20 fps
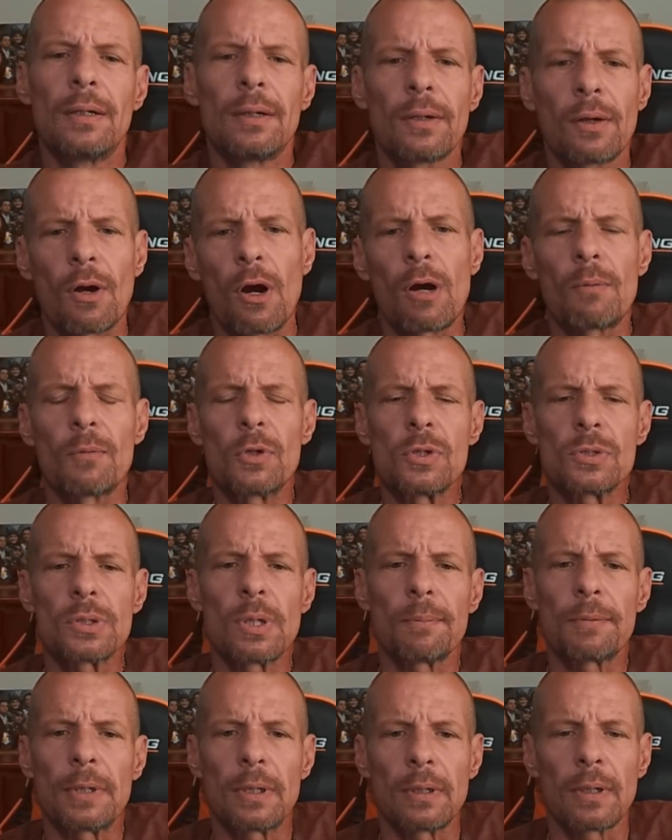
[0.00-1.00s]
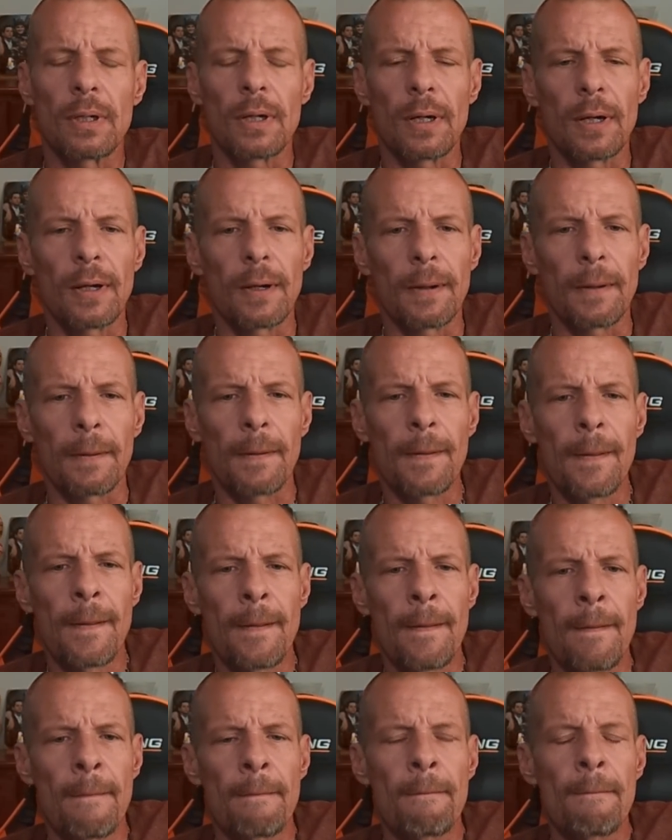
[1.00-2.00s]
karma or something. But
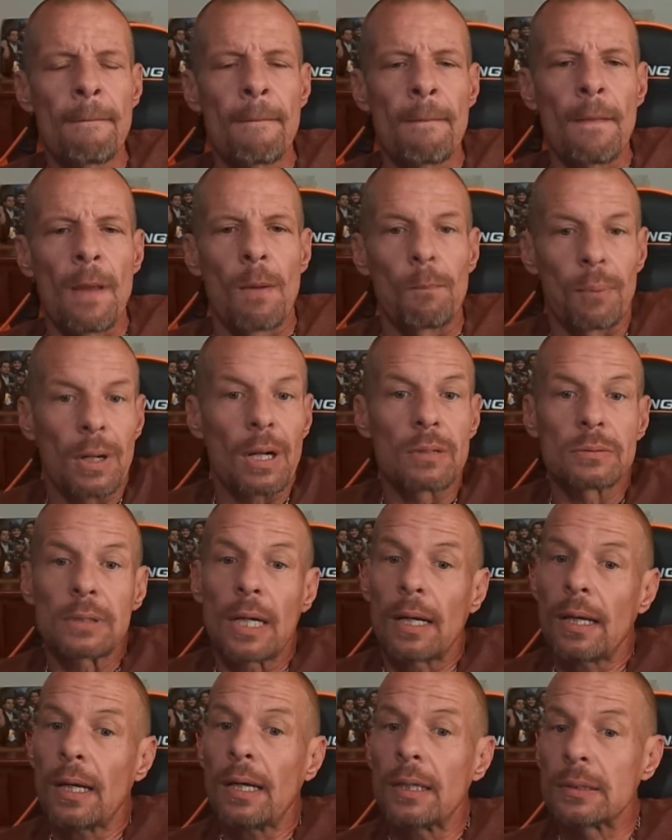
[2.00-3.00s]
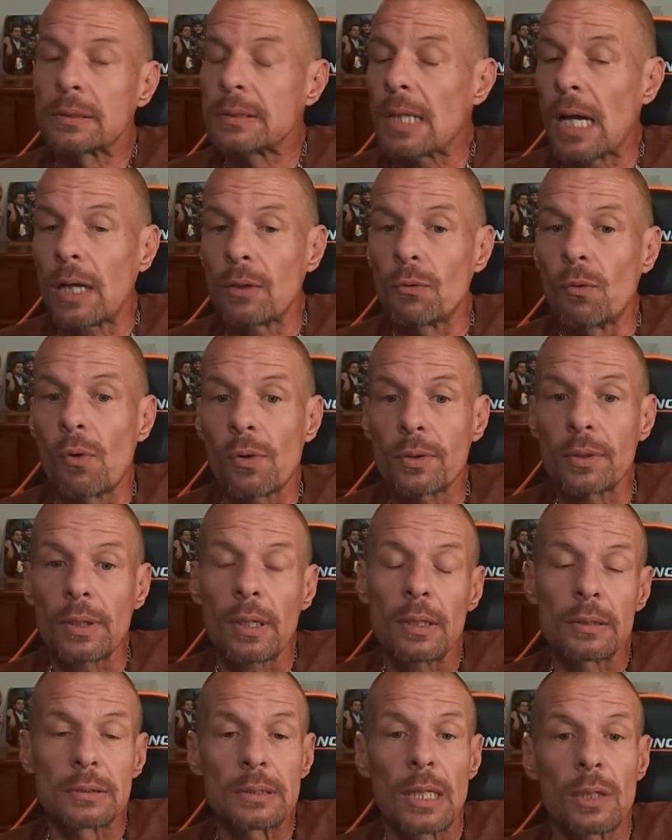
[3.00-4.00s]
I was like, hey, it's not Norte,
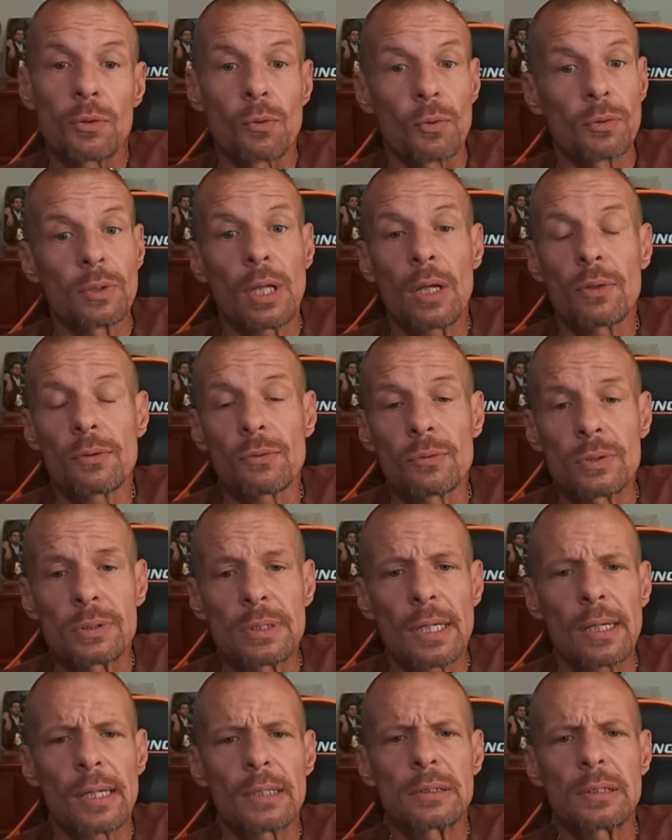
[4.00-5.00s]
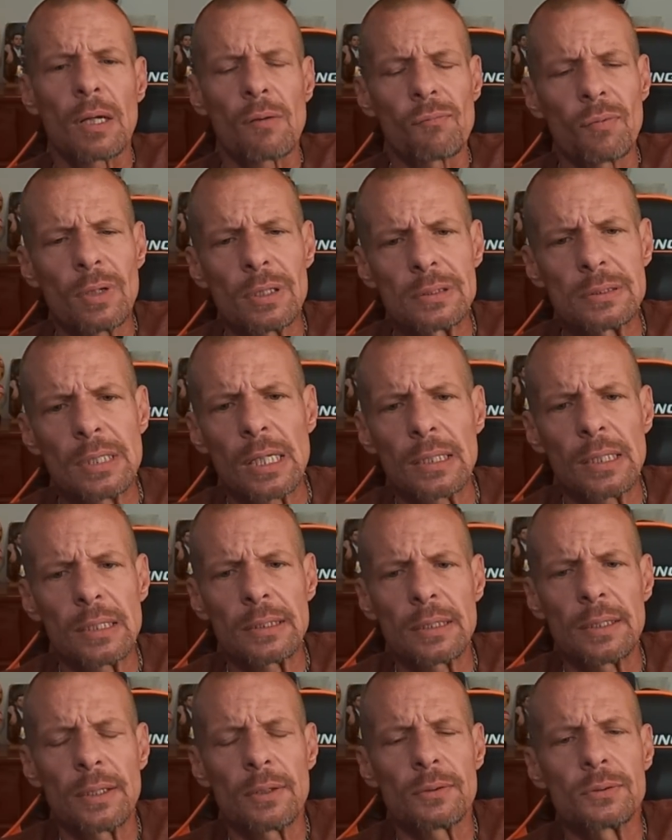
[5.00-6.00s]
it's not Norteno, it's not XIV, it's not
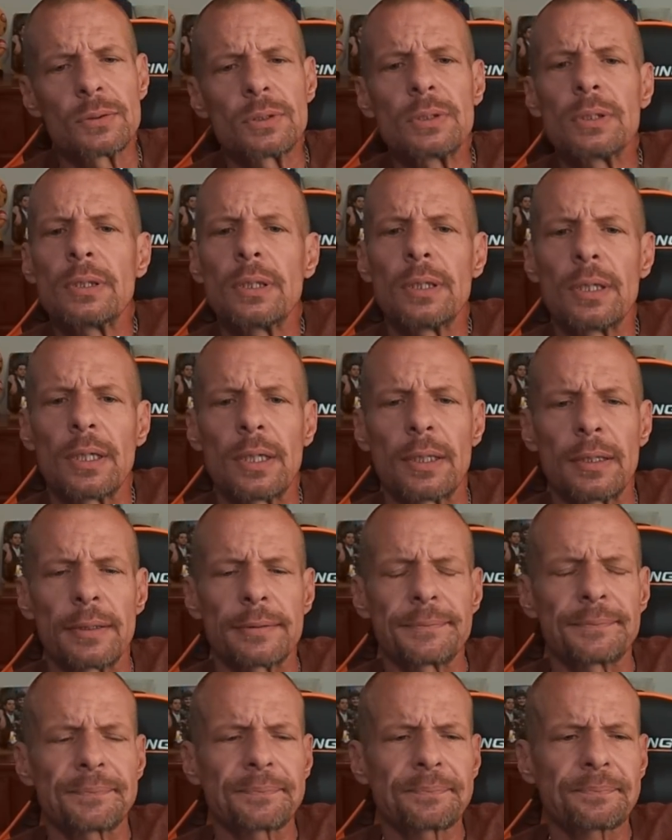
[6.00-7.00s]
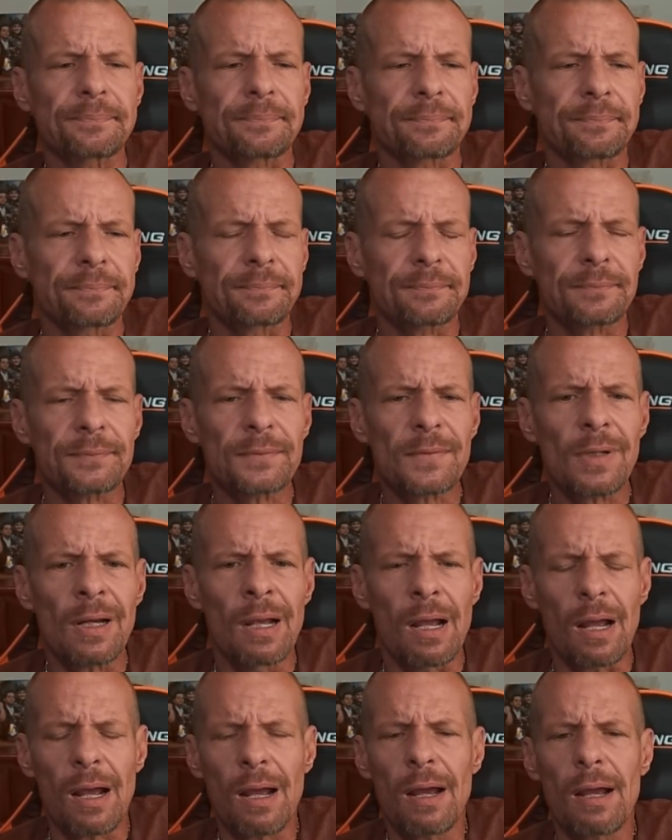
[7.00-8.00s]
nothing else.
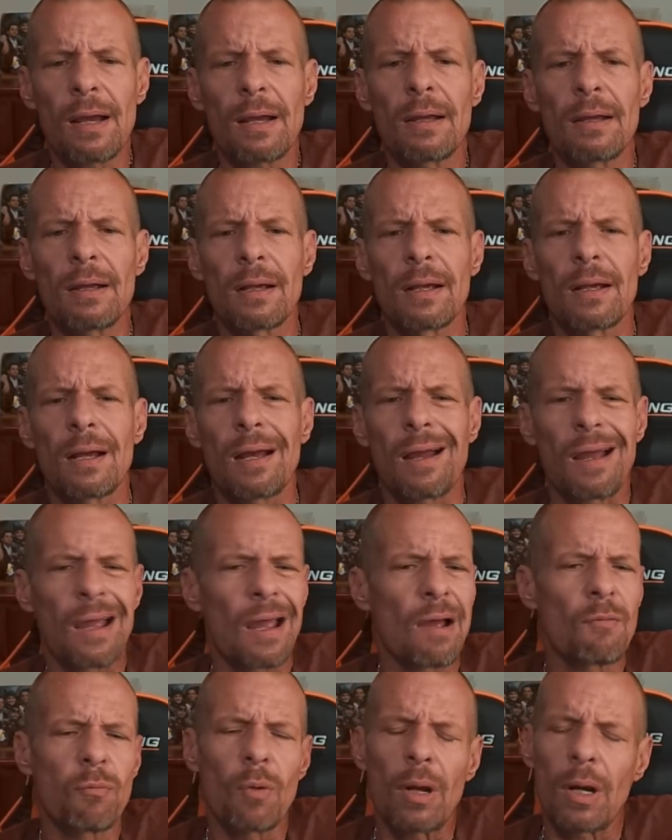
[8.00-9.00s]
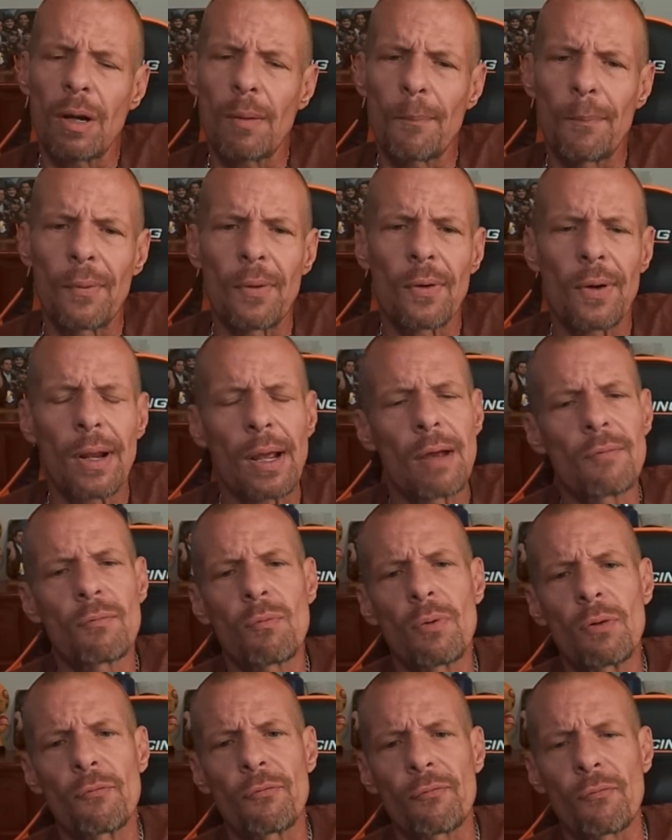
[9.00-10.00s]
I have Huelga Bird, I have
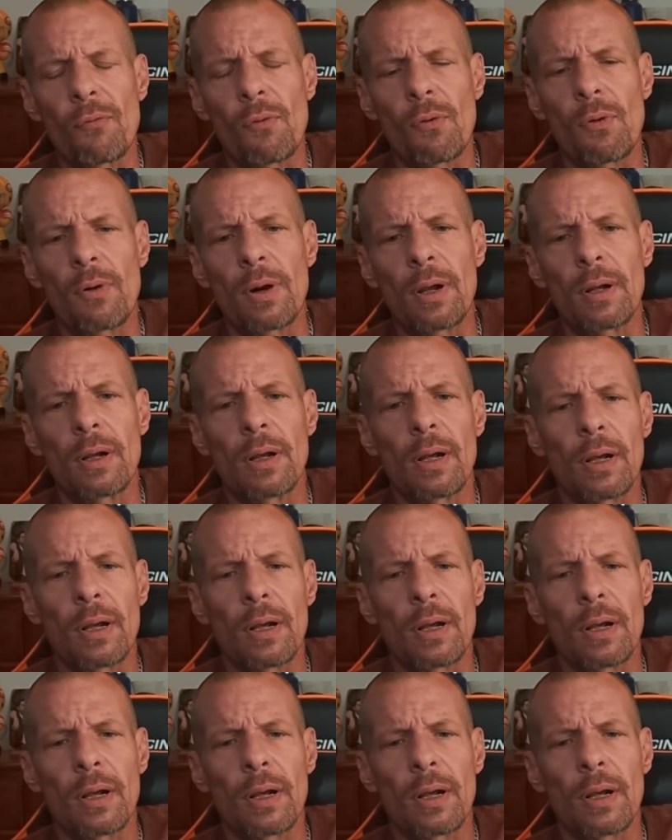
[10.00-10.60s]
1-4.